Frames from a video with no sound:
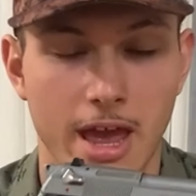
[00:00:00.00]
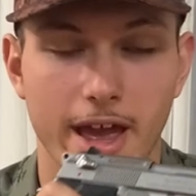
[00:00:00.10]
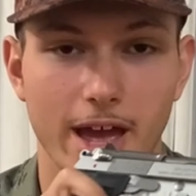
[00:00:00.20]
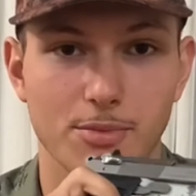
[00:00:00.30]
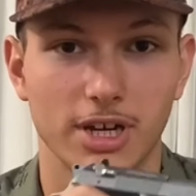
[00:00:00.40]

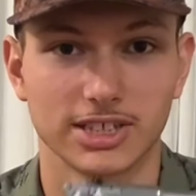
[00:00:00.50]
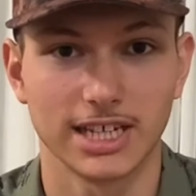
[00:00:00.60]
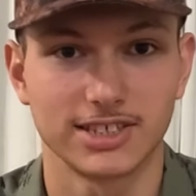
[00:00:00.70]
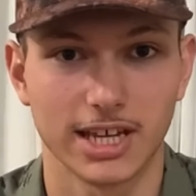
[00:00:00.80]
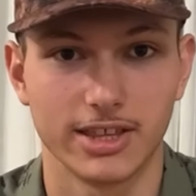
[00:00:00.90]
And because
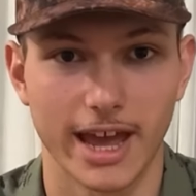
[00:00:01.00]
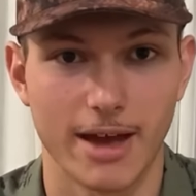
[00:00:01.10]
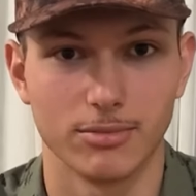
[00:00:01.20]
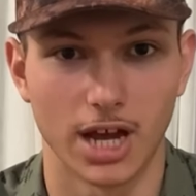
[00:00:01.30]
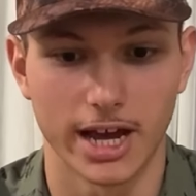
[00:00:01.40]
I said the
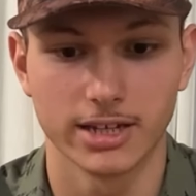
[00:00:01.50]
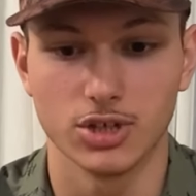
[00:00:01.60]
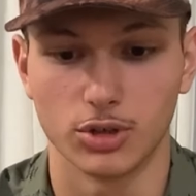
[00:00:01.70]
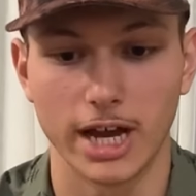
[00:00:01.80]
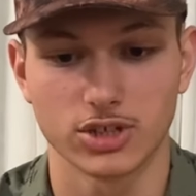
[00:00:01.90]
M9,
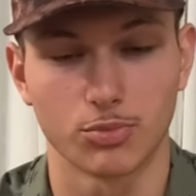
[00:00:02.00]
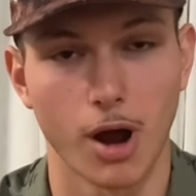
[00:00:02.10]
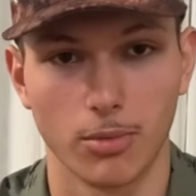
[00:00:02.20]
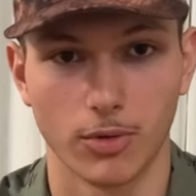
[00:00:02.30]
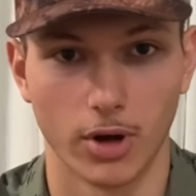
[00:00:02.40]
you guys are
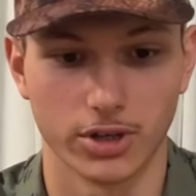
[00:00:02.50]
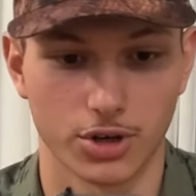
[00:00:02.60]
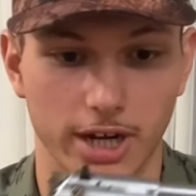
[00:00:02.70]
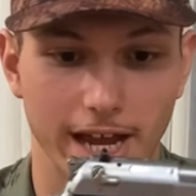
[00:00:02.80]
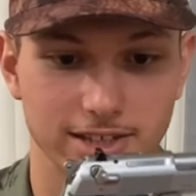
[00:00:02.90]
probably
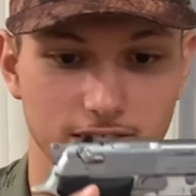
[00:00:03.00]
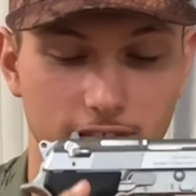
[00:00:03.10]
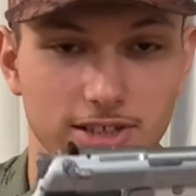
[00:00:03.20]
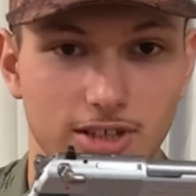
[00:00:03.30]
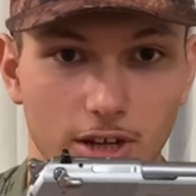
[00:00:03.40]
wondering, has
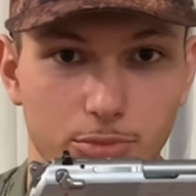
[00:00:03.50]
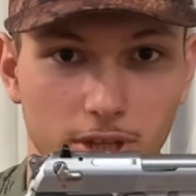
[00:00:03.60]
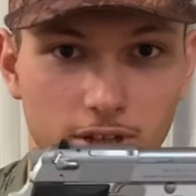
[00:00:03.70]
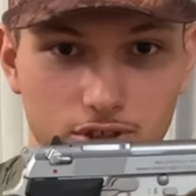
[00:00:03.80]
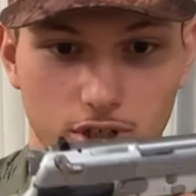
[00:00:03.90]
this gun
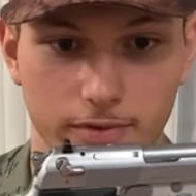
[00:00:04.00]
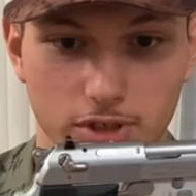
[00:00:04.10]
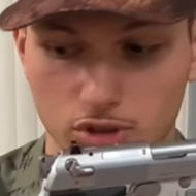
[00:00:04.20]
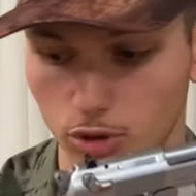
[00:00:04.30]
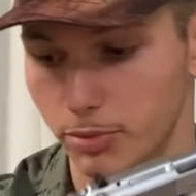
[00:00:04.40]
been in
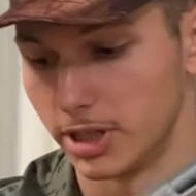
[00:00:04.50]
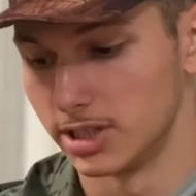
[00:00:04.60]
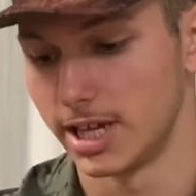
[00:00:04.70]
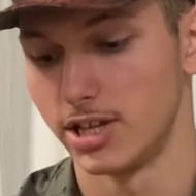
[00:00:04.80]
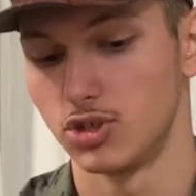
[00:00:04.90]
service too?
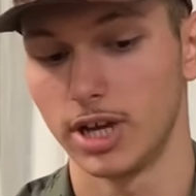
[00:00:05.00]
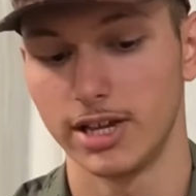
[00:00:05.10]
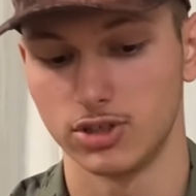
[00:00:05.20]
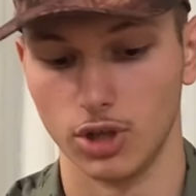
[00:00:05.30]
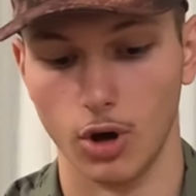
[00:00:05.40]
Because as you
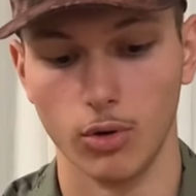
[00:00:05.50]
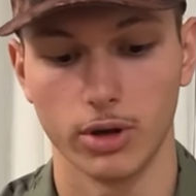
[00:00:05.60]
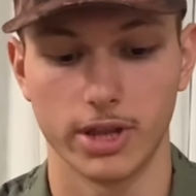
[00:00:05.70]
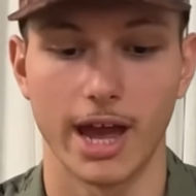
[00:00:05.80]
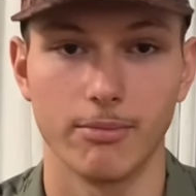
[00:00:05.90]
guys know,
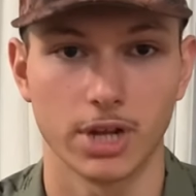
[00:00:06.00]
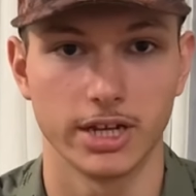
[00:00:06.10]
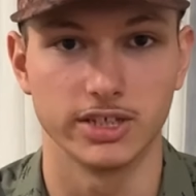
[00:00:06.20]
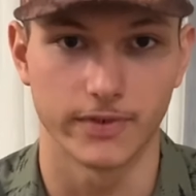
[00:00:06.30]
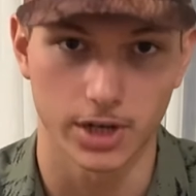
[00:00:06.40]
the
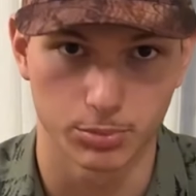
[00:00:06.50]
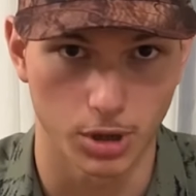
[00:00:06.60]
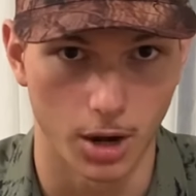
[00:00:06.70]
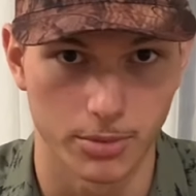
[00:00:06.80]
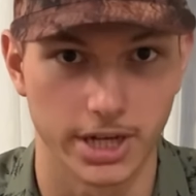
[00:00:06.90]
M9 is very
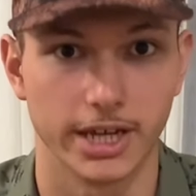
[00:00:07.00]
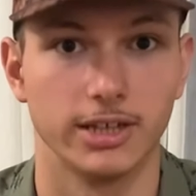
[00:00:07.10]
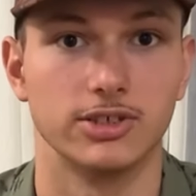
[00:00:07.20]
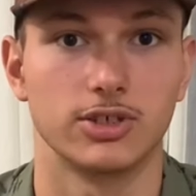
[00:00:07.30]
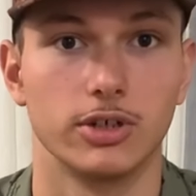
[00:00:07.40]
prominent
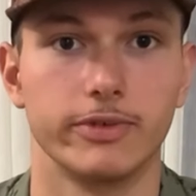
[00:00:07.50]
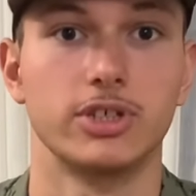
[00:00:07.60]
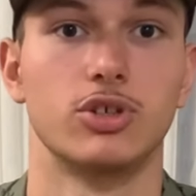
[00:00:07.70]
in service.